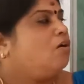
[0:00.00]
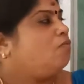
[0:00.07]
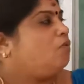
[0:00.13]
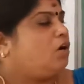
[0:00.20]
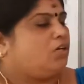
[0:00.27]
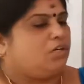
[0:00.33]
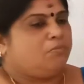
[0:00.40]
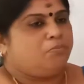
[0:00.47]

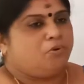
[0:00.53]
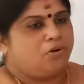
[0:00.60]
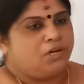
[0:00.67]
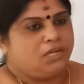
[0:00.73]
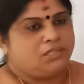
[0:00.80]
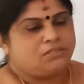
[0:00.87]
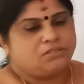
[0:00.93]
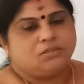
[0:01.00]
water
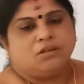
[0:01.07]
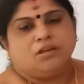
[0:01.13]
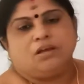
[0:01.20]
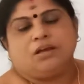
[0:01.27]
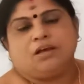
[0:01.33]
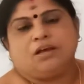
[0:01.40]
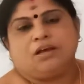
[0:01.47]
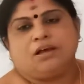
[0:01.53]
bodies
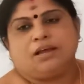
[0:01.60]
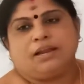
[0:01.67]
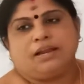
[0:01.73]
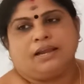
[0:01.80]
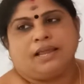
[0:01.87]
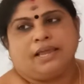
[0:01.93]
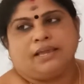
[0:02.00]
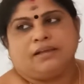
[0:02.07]

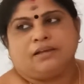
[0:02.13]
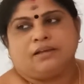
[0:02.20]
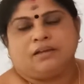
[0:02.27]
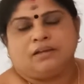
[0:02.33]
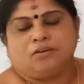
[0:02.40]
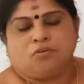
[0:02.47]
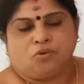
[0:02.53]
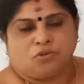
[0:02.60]
like
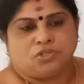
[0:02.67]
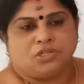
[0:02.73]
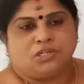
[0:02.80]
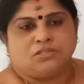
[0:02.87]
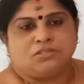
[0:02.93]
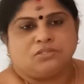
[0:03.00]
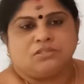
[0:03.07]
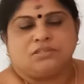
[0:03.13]

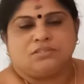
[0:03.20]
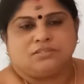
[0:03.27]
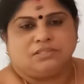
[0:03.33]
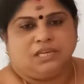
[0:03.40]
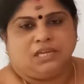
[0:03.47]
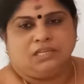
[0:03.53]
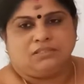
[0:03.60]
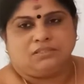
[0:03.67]
oceans,
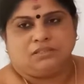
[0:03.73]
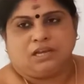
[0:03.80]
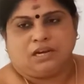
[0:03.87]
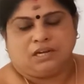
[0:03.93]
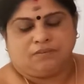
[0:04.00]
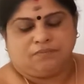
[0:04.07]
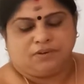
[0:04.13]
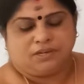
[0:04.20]
seas,
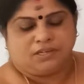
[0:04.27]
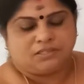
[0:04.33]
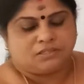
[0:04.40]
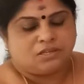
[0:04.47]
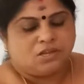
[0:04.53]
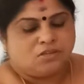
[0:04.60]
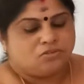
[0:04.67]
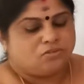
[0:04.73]
rivers.